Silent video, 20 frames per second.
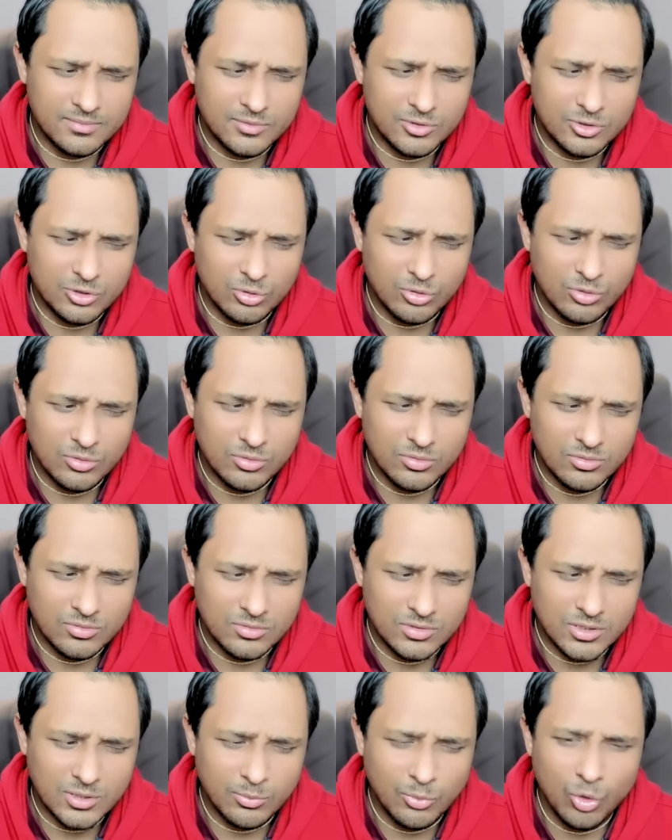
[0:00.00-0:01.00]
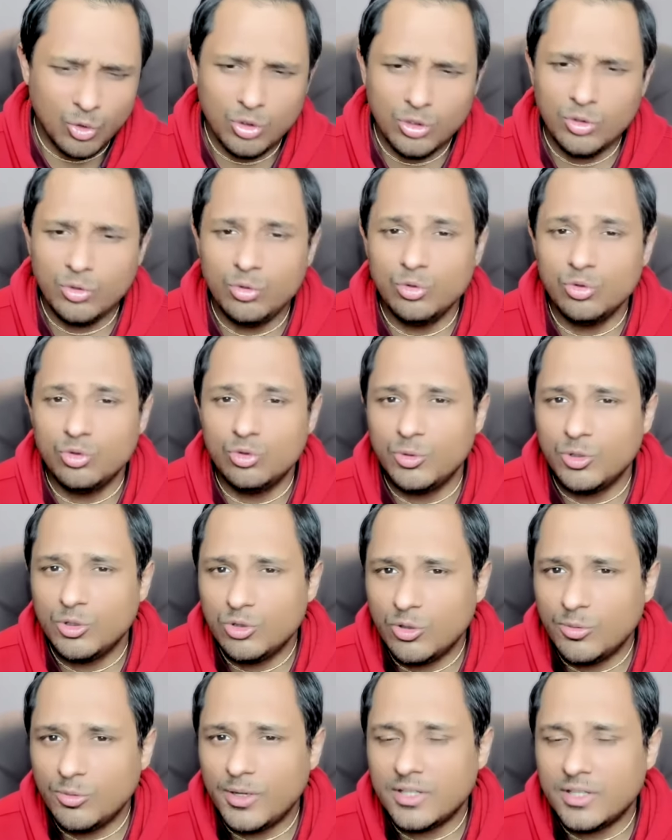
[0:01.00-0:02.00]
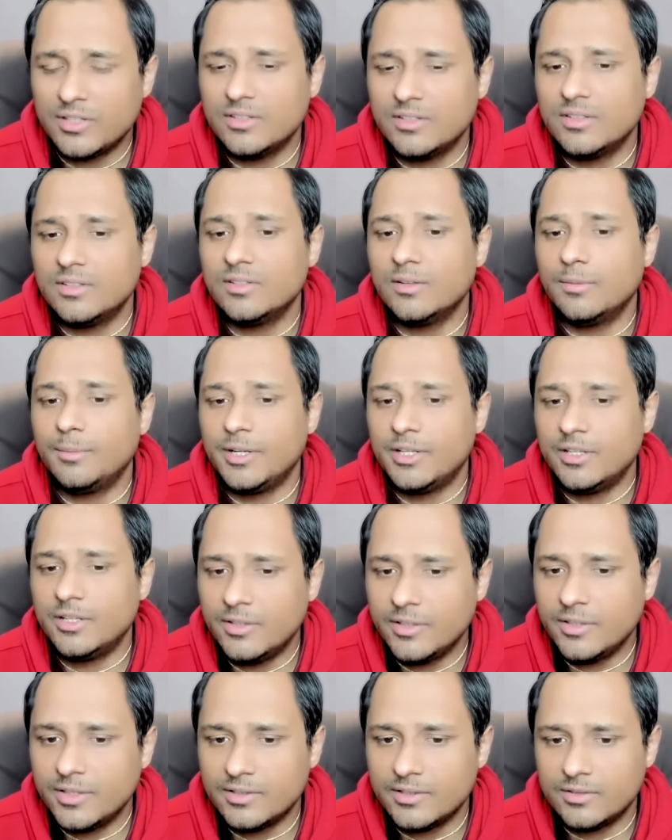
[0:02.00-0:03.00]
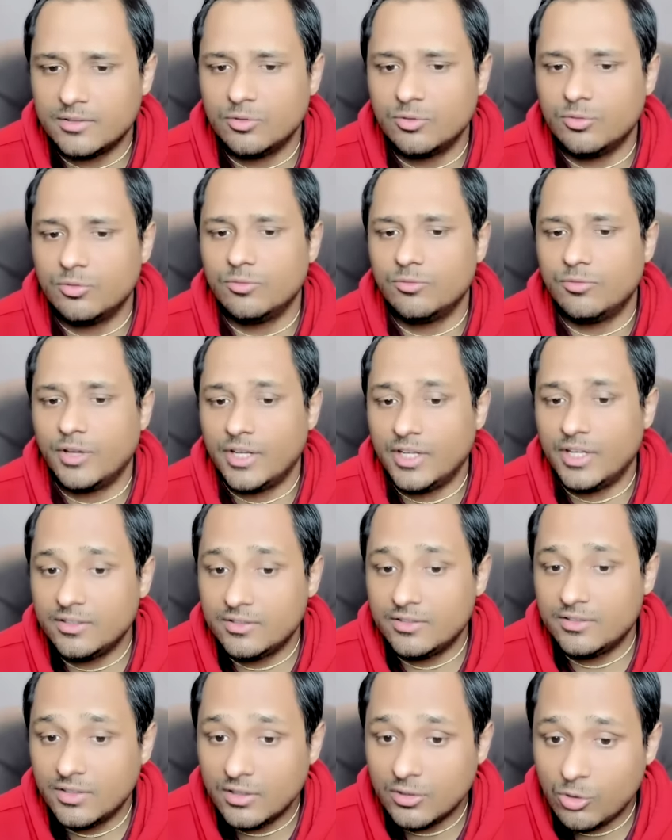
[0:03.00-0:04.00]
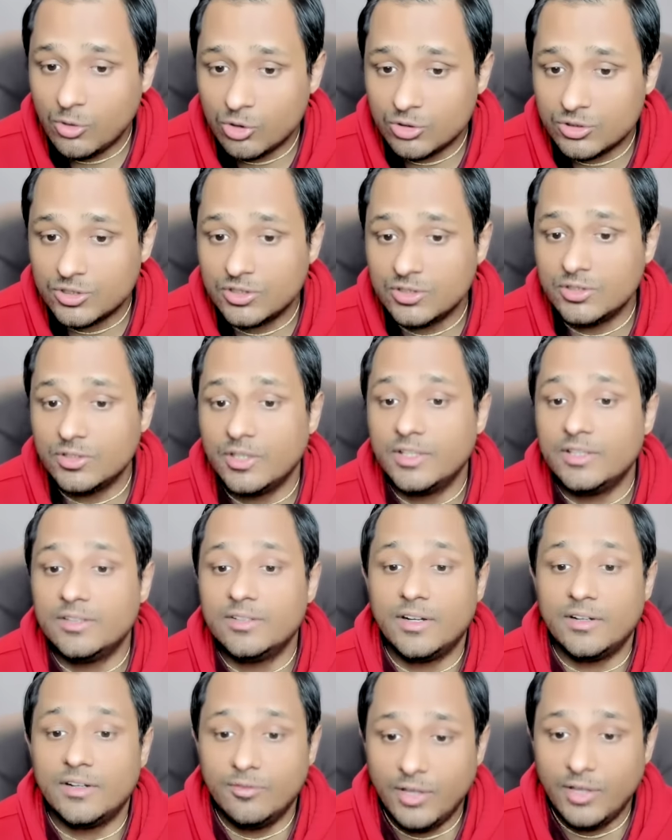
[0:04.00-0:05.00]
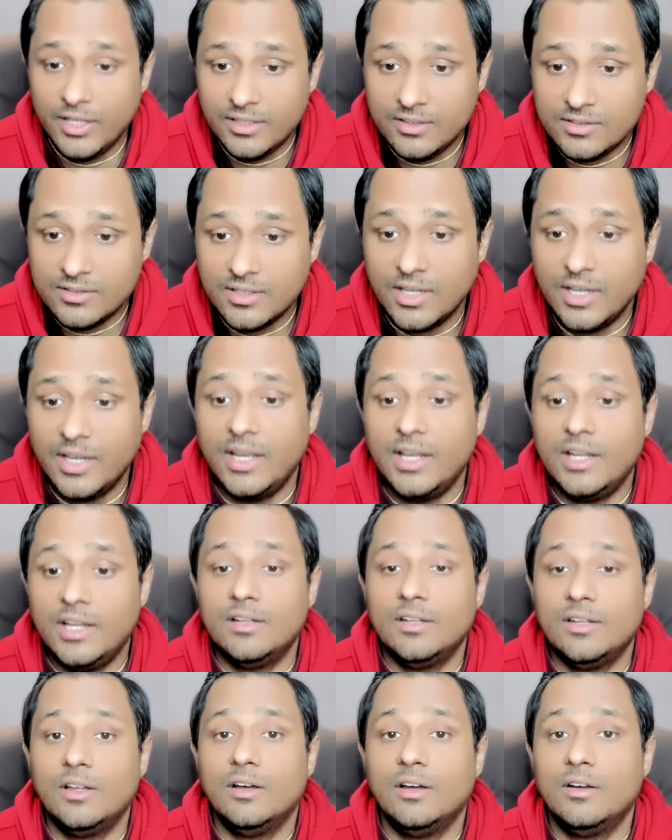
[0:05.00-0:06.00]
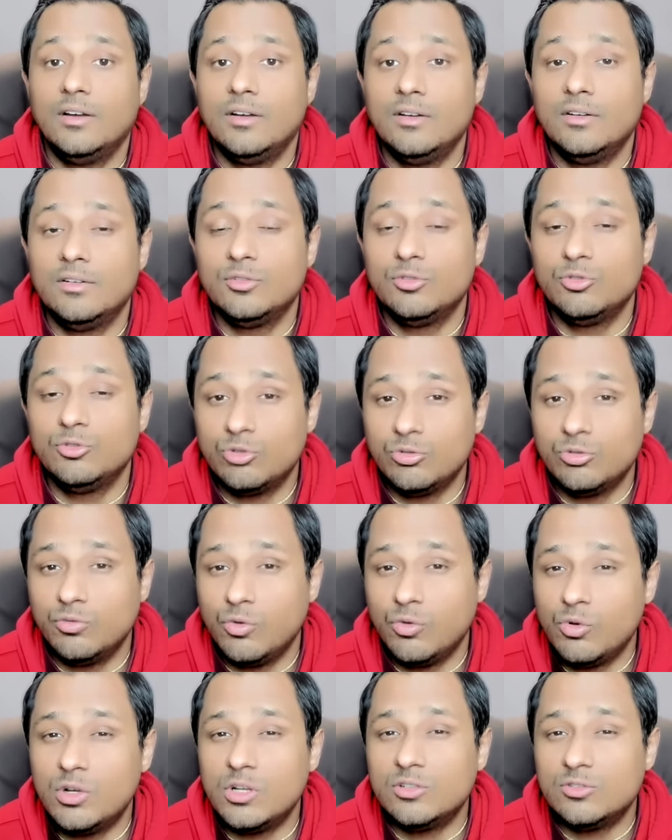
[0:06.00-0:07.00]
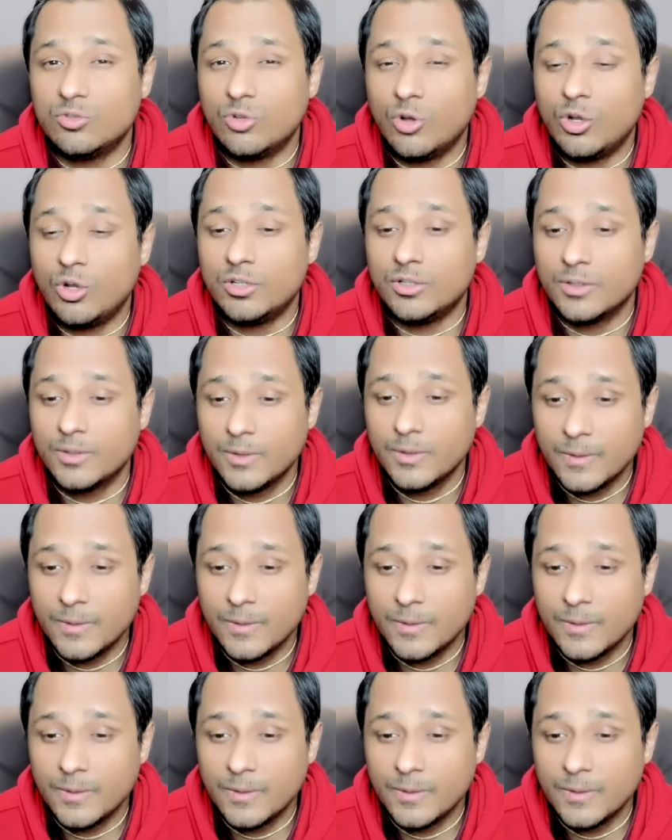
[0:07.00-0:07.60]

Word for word: So the more you do spiritual practices, the better it is. So financial caution is advised and uh, you should focus on